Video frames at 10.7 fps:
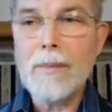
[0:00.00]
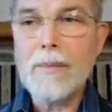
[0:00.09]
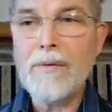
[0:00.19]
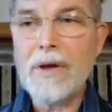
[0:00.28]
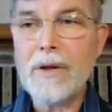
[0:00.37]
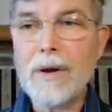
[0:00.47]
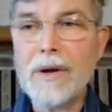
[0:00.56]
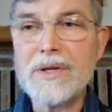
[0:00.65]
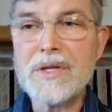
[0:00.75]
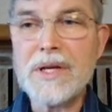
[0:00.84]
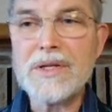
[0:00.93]
Moving along,
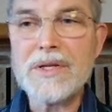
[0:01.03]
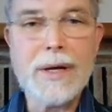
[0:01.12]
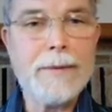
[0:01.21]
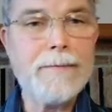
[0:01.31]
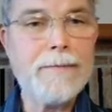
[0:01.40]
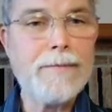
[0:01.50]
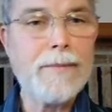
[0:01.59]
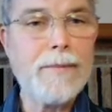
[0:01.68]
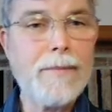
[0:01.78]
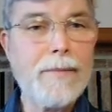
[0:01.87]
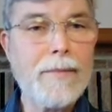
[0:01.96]
it says,
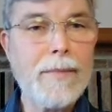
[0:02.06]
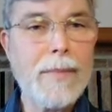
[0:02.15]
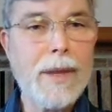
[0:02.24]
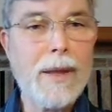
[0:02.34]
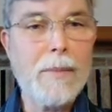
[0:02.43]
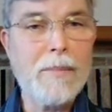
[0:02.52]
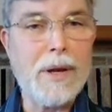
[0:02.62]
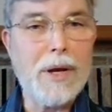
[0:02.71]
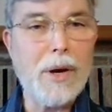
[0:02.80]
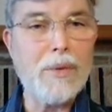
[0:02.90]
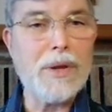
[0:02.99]
but
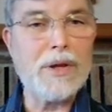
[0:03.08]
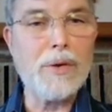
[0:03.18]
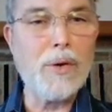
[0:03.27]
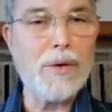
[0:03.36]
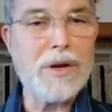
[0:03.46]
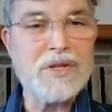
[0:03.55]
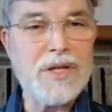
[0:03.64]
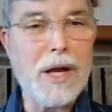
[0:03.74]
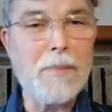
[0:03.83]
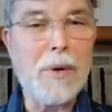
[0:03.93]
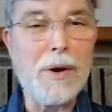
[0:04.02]
know that the Lord has
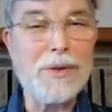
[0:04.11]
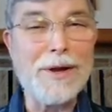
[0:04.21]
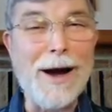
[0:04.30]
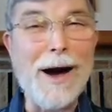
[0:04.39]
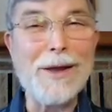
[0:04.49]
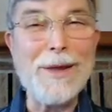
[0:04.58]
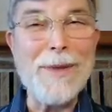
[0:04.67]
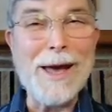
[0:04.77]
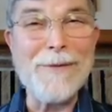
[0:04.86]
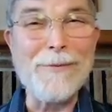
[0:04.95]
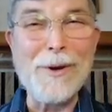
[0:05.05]
set apart the godly
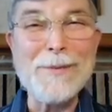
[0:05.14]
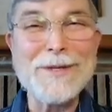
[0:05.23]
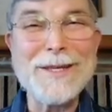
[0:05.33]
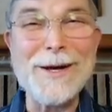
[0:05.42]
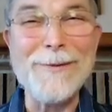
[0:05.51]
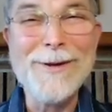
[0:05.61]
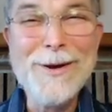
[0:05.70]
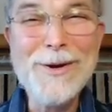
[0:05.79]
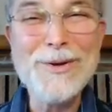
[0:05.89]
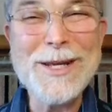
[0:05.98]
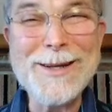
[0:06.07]
man for himself.
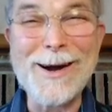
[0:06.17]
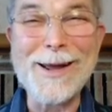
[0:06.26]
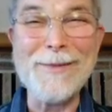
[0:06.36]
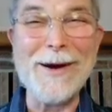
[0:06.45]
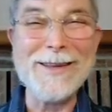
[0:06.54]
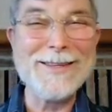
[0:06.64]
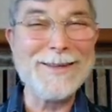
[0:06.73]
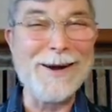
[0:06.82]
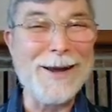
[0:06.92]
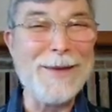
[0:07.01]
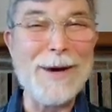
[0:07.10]
Who's he talking about? He's
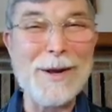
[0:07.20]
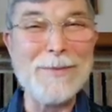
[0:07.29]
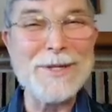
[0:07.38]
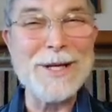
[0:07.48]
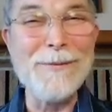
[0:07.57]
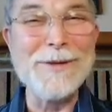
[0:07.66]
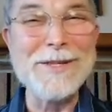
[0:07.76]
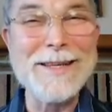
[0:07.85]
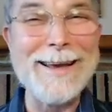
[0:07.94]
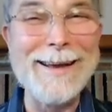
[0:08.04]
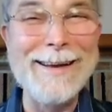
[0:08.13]
talking about himself
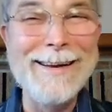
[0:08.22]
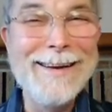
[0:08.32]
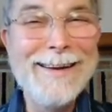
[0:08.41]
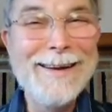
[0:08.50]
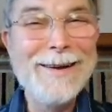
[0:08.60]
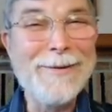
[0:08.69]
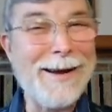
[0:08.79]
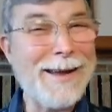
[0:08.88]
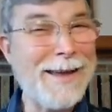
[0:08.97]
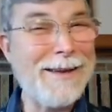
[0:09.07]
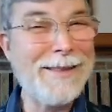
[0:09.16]
as king,
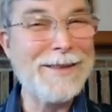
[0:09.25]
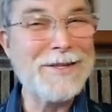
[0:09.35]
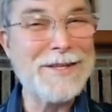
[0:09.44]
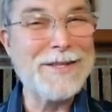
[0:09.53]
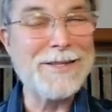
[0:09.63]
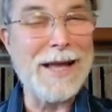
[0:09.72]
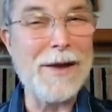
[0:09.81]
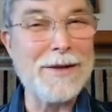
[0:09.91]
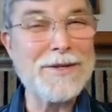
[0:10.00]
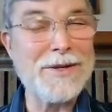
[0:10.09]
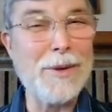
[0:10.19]
right? This is
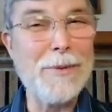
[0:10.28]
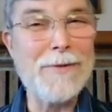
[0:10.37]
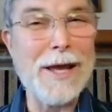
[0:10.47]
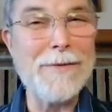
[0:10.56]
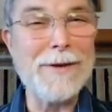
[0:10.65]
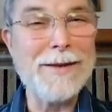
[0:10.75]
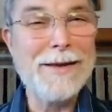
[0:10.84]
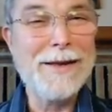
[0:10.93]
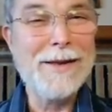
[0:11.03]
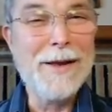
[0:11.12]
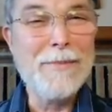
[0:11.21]
a Psalm of David.
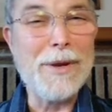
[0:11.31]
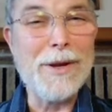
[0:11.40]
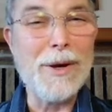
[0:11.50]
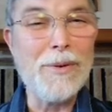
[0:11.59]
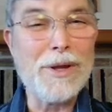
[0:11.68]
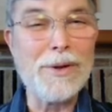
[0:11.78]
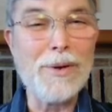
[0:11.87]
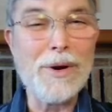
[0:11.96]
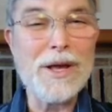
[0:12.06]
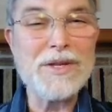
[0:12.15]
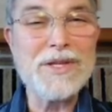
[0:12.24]
But know that the
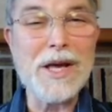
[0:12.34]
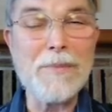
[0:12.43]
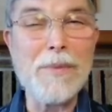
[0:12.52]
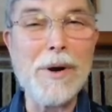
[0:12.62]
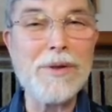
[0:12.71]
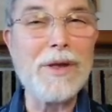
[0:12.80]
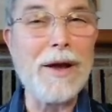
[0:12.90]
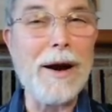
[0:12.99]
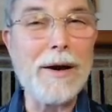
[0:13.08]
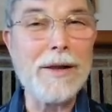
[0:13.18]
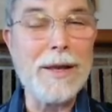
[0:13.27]
Lord has set apart the
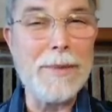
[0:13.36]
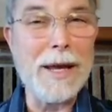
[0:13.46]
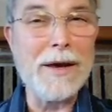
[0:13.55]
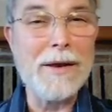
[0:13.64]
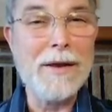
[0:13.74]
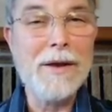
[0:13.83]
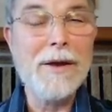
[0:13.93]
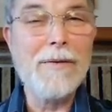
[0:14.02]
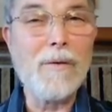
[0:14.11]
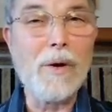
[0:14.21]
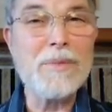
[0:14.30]
godly man
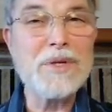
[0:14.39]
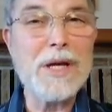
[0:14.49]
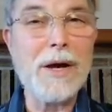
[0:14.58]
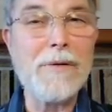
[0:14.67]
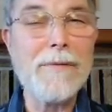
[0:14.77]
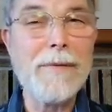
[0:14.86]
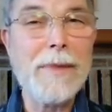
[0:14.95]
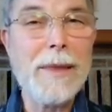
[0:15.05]
for himself.